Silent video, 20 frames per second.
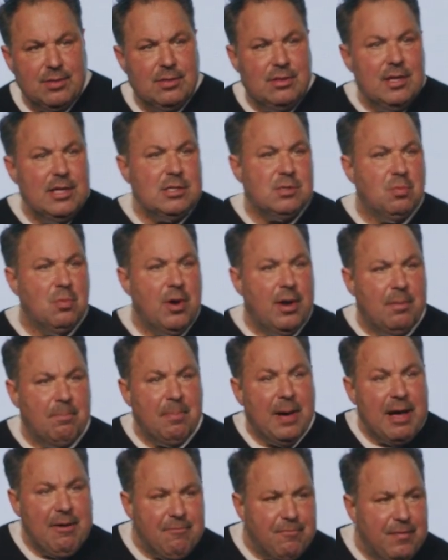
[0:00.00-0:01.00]
this one,
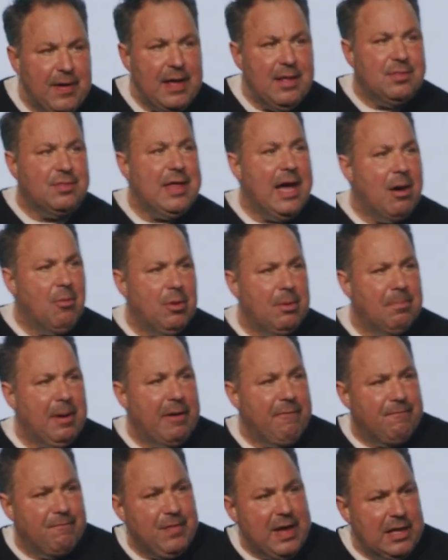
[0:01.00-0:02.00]
by faith, that one, by
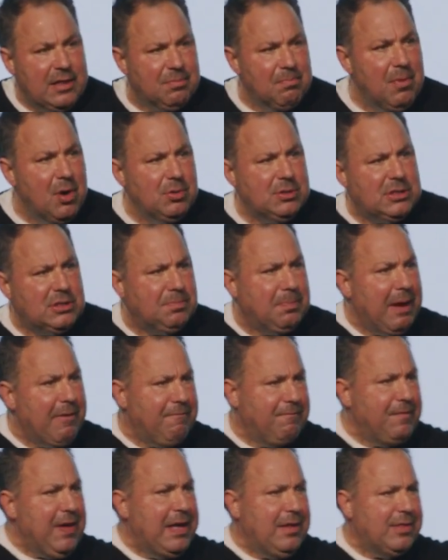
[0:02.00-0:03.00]
faith, Moses, by
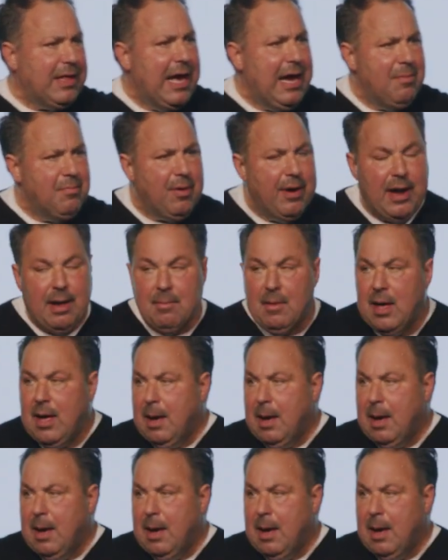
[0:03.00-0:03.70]
faith, Abraham,